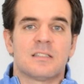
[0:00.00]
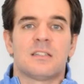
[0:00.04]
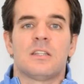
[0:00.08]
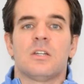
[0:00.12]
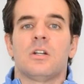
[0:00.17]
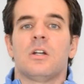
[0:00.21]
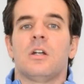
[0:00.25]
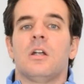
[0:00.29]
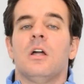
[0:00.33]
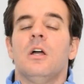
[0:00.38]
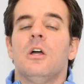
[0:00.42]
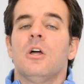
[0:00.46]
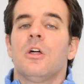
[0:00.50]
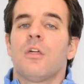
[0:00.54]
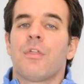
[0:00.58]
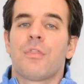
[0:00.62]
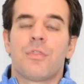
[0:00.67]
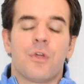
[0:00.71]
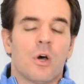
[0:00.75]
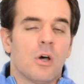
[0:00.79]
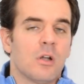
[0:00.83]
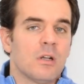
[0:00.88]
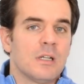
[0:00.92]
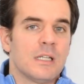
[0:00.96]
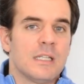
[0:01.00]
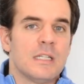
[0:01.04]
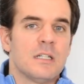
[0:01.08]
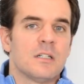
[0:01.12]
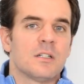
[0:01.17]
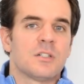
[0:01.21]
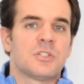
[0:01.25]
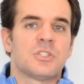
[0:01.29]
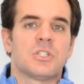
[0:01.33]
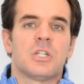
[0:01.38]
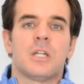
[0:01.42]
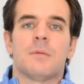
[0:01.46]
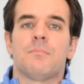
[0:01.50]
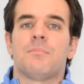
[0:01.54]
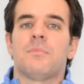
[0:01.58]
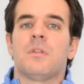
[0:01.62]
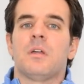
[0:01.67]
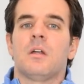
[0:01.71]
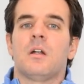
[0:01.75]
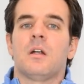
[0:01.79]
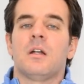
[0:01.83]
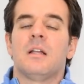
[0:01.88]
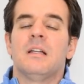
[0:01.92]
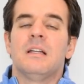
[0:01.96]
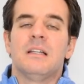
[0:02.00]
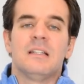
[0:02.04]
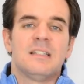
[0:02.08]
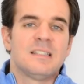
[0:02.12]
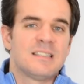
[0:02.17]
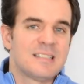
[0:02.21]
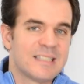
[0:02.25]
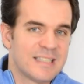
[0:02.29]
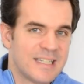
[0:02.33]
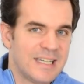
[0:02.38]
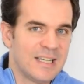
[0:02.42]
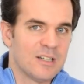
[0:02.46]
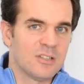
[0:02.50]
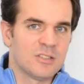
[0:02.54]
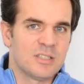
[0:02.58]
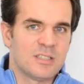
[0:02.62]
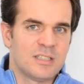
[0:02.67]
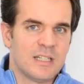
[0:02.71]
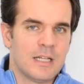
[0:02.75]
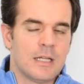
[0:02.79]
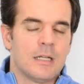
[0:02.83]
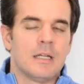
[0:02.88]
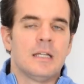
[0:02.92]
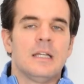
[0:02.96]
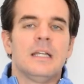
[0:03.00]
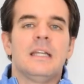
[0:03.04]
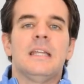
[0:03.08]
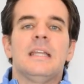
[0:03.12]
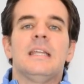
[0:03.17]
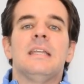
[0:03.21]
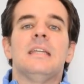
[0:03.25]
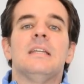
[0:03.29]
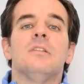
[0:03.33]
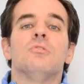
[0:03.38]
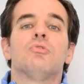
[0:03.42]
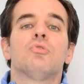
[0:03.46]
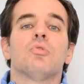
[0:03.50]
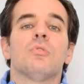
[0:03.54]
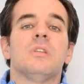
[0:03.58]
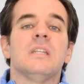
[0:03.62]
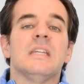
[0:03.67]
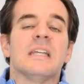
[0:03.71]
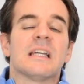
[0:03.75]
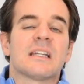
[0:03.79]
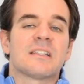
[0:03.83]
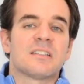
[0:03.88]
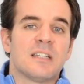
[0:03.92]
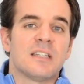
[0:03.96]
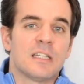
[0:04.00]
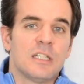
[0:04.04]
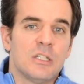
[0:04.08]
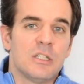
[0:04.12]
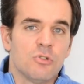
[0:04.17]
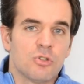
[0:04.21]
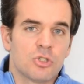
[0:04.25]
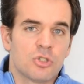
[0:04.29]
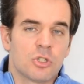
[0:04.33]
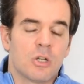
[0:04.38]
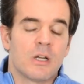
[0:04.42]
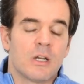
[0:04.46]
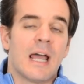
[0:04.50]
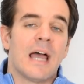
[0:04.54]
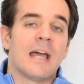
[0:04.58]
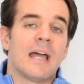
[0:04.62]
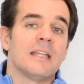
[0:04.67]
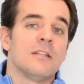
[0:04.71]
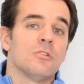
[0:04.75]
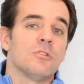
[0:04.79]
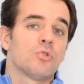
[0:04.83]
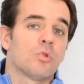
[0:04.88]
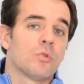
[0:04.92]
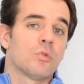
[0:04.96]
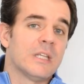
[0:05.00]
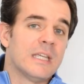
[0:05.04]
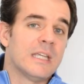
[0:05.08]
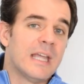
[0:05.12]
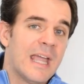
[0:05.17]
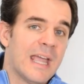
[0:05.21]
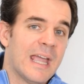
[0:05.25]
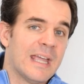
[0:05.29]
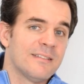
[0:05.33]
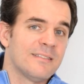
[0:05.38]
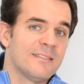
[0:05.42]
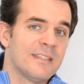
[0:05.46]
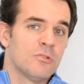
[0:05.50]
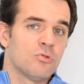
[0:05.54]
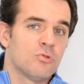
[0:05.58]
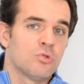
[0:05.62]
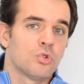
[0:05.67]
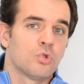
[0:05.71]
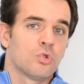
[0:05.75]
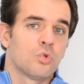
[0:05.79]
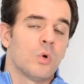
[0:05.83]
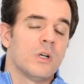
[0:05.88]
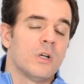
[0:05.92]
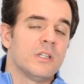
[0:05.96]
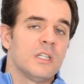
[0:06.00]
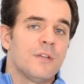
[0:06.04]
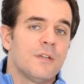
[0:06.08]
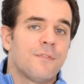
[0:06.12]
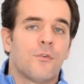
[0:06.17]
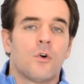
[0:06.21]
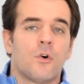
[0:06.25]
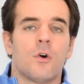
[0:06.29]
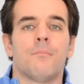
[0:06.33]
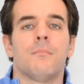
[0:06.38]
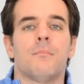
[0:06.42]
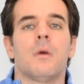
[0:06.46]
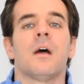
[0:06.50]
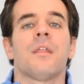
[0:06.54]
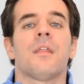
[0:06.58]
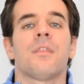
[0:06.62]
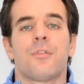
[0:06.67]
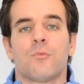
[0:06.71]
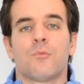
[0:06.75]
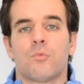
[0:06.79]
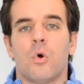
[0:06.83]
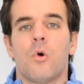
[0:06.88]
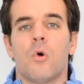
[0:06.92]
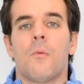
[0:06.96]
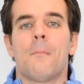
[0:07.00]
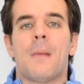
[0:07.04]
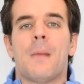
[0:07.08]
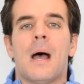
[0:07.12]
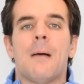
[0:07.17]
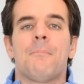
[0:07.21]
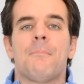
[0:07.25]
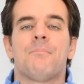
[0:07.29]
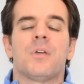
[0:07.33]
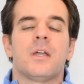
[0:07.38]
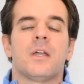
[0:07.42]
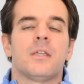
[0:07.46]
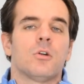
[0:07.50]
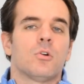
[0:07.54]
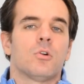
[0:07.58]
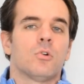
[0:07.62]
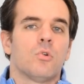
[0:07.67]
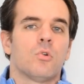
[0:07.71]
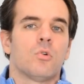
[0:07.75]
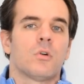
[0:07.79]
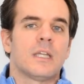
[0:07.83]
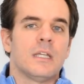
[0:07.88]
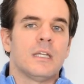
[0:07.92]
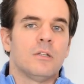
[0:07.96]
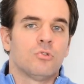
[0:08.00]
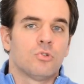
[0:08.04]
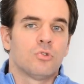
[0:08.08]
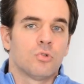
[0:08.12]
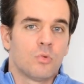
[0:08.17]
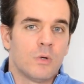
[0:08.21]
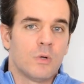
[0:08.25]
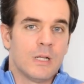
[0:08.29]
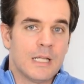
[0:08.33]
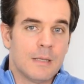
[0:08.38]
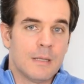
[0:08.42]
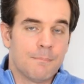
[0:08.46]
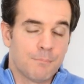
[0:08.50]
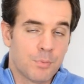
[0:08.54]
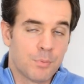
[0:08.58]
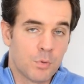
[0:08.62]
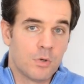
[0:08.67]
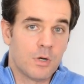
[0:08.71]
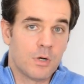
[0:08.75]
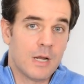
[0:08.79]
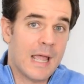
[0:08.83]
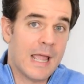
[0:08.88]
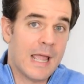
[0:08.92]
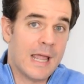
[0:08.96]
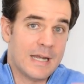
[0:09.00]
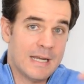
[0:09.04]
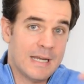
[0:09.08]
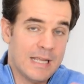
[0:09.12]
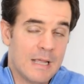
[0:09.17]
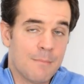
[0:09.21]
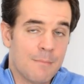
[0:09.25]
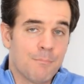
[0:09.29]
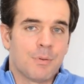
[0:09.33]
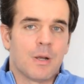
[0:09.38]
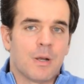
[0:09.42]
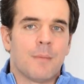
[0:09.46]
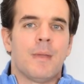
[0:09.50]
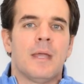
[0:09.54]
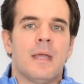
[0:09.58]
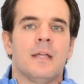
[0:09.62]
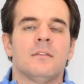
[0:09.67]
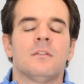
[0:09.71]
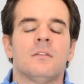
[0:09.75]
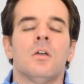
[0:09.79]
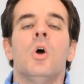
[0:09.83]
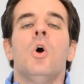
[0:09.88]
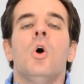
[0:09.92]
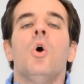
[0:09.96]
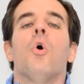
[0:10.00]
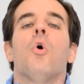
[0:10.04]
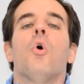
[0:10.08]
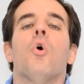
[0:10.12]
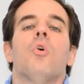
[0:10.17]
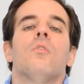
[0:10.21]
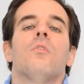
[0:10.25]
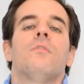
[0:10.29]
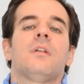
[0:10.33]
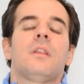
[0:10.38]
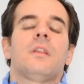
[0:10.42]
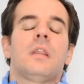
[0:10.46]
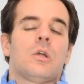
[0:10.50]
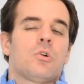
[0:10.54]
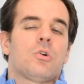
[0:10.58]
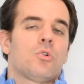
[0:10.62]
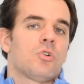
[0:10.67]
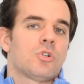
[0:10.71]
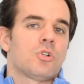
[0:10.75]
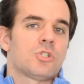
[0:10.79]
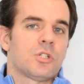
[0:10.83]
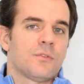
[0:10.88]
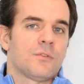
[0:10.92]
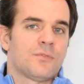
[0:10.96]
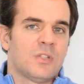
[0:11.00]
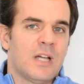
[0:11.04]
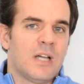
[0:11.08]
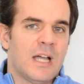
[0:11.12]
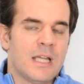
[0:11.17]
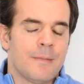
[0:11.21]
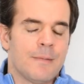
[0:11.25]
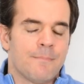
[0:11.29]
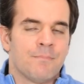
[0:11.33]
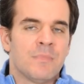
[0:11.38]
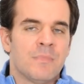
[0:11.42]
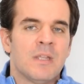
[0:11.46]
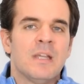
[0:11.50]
their thought leadership, their skill set into the execution and into the 18 to 24 month roadmap that you're looking to really put and implement over the course of time?